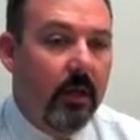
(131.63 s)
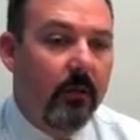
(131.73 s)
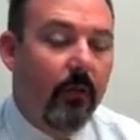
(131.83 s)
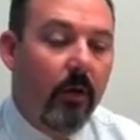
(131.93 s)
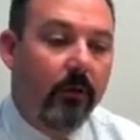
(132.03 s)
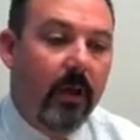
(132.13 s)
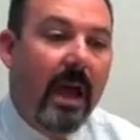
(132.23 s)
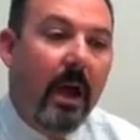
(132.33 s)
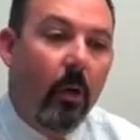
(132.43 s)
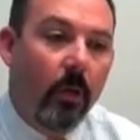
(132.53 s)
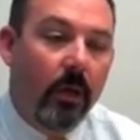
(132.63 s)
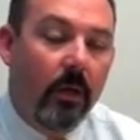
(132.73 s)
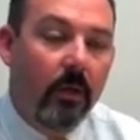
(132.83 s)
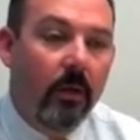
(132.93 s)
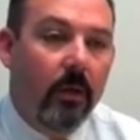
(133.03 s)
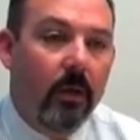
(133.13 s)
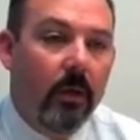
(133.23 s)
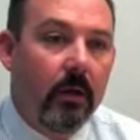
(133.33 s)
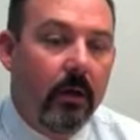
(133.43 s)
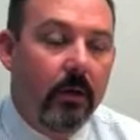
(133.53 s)
involved in how we
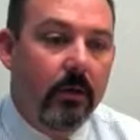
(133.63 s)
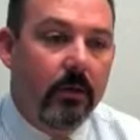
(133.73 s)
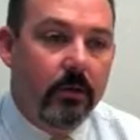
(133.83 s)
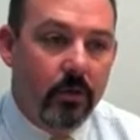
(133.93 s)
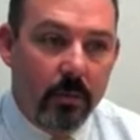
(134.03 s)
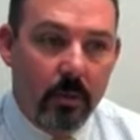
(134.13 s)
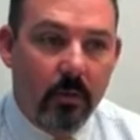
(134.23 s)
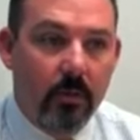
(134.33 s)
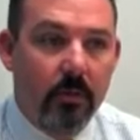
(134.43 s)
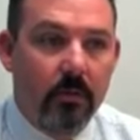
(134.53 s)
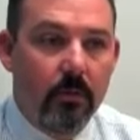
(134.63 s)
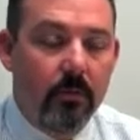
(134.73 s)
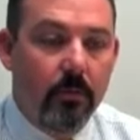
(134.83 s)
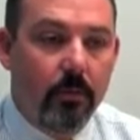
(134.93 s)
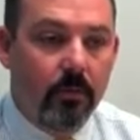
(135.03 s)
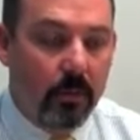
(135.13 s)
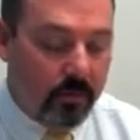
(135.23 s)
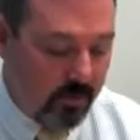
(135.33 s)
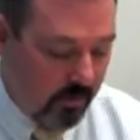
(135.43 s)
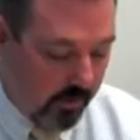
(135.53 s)
distribute
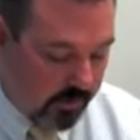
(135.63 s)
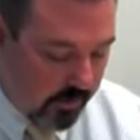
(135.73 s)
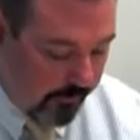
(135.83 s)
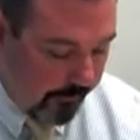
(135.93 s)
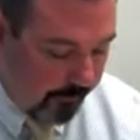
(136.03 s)
prescription drugs,